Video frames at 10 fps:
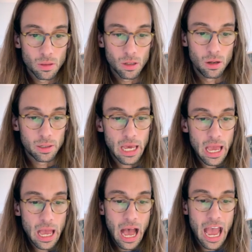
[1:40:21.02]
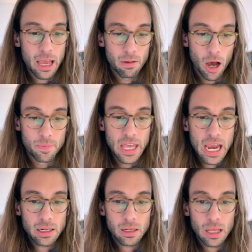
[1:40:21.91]
okay, I
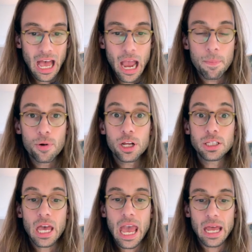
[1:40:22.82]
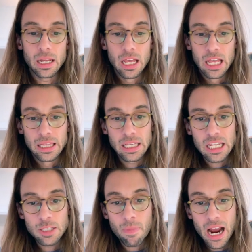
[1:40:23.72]
update, I predict ahead. This
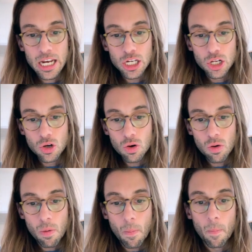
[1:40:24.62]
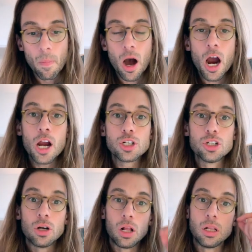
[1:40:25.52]
is my new
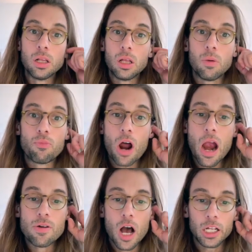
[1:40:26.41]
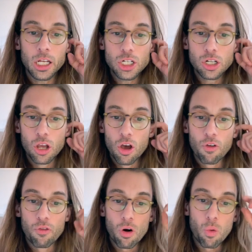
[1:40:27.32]
marginal prior knowledge
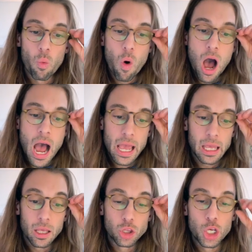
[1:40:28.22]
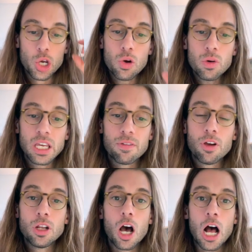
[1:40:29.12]
for y2
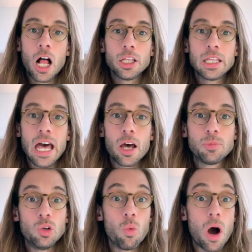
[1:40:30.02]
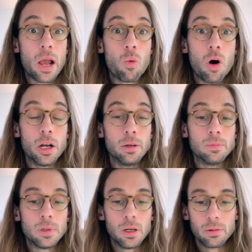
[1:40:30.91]
given all the data up to y1,
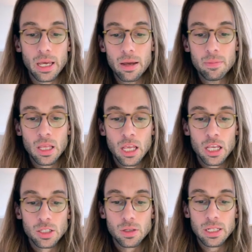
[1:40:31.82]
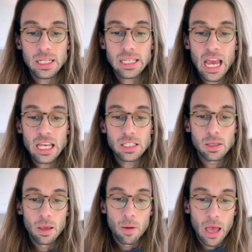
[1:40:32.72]
okay? So in this case,
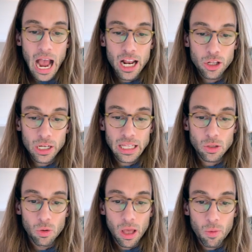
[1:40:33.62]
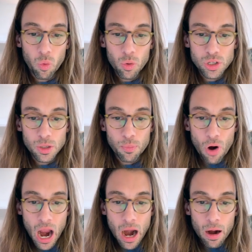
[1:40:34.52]
I look at what was the
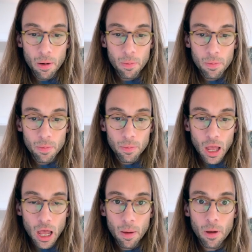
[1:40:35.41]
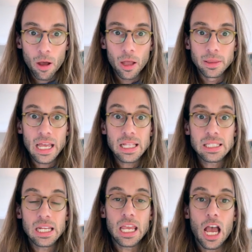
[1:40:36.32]
prior
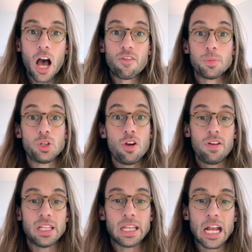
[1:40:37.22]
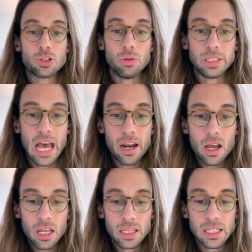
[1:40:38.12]
density of observing that actual
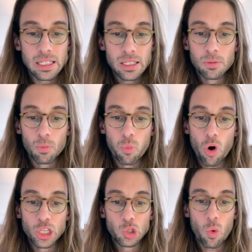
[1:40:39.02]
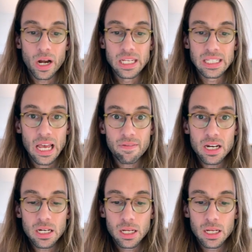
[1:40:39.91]
data. This is 0.27.